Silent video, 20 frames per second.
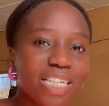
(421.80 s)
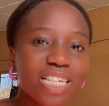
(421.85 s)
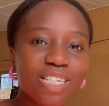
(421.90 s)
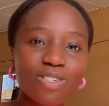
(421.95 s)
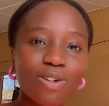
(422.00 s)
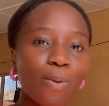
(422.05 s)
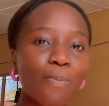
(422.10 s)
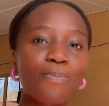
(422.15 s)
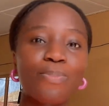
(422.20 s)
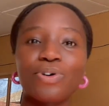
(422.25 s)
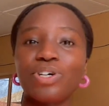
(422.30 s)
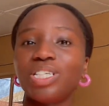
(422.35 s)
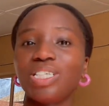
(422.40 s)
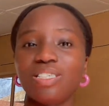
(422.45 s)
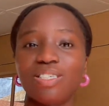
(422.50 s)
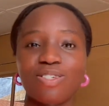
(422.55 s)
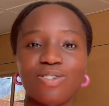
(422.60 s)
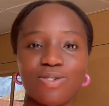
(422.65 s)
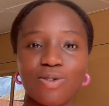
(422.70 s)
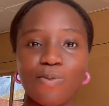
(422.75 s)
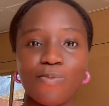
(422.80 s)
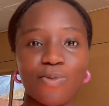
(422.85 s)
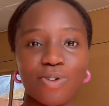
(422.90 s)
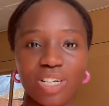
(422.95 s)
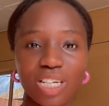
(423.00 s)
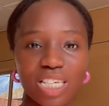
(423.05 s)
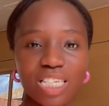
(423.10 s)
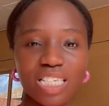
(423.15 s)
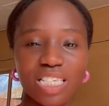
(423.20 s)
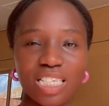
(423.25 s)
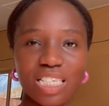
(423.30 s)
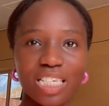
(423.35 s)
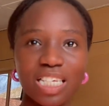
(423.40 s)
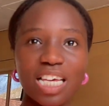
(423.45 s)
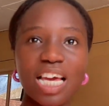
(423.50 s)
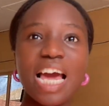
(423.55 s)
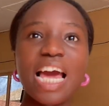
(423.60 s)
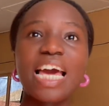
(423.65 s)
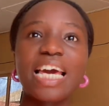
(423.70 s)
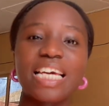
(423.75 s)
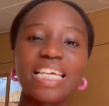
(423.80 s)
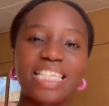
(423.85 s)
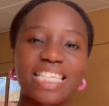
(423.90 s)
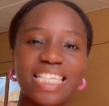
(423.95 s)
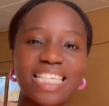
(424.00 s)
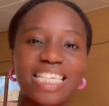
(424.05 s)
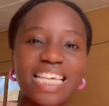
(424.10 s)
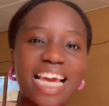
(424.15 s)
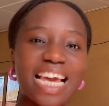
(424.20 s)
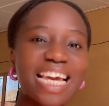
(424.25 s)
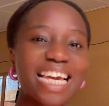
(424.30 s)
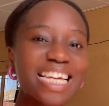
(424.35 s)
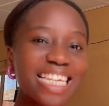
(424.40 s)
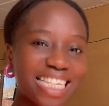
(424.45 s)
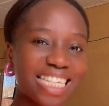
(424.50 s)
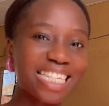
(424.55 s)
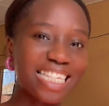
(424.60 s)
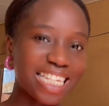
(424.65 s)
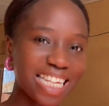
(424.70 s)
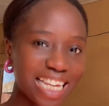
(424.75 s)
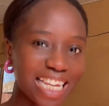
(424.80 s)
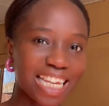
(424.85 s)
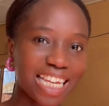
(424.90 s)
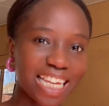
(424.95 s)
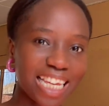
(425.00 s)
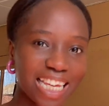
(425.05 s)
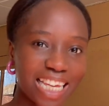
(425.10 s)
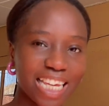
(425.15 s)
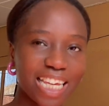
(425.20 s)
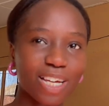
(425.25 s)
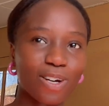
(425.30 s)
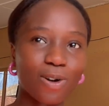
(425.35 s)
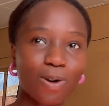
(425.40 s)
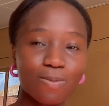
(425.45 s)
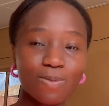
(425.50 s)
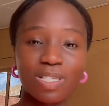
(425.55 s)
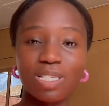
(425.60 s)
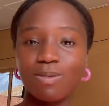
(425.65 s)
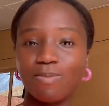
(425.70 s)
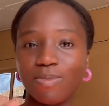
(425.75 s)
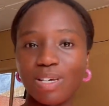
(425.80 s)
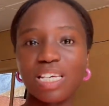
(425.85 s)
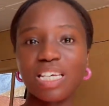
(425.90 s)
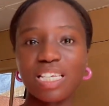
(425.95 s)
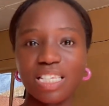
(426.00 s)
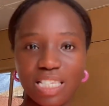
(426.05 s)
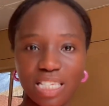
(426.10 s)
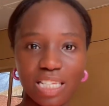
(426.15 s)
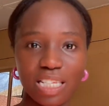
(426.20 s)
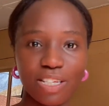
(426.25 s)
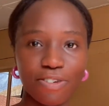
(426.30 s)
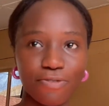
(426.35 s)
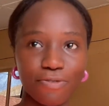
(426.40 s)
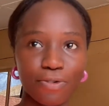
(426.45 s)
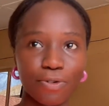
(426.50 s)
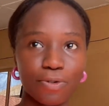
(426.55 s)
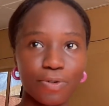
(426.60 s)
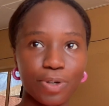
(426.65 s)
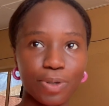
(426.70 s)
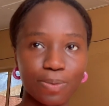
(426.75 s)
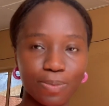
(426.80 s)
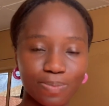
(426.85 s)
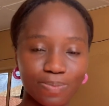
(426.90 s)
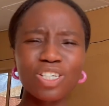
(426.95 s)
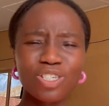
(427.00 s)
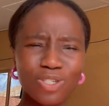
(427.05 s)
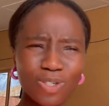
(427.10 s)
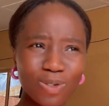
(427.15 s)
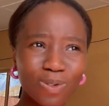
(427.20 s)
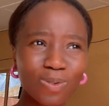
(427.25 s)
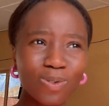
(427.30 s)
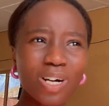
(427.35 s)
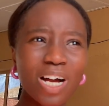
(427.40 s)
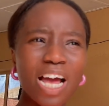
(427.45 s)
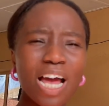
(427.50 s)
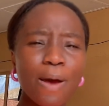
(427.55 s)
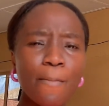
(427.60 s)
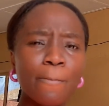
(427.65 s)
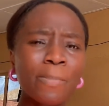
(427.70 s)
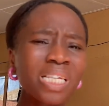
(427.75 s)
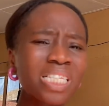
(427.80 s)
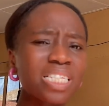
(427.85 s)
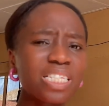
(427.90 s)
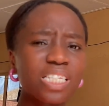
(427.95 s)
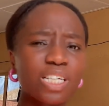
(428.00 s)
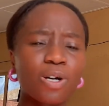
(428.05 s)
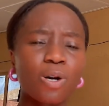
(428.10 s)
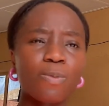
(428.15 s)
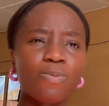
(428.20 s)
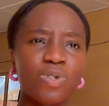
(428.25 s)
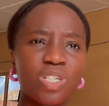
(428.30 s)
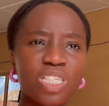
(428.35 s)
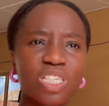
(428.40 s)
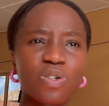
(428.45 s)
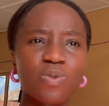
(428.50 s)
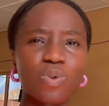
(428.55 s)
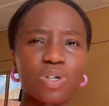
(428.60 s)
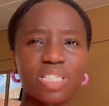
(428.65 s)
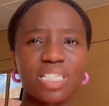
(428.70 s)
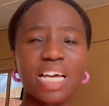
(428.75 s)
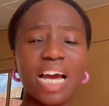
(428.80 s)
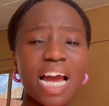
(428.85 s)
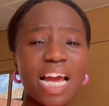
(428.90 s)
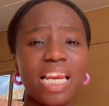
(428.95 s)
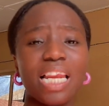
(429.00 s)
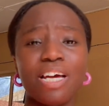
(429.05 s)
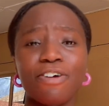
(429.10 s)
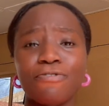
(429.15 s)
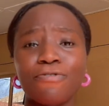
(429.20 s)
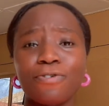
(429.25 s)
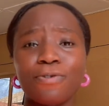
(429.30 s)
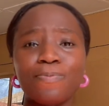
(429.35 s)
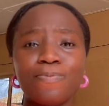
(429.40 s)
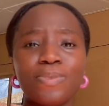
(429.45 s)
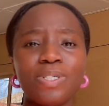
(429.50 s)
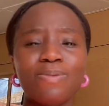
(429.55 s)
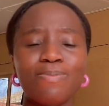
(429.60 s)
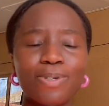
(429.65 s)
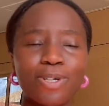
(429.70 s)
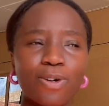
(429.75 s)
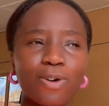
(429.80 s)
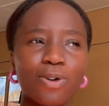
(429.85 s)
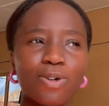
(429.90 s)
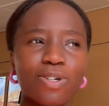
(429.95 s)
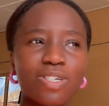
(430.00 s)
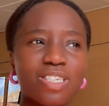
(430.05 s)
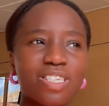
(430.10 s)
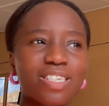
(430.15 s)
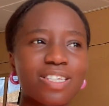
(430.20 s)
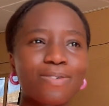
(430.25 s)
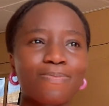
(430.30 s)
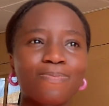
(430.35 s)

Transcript: It's not burdensome, honestly. It's easy. It comes to me easily for real. So meeting the community was the highlight for me because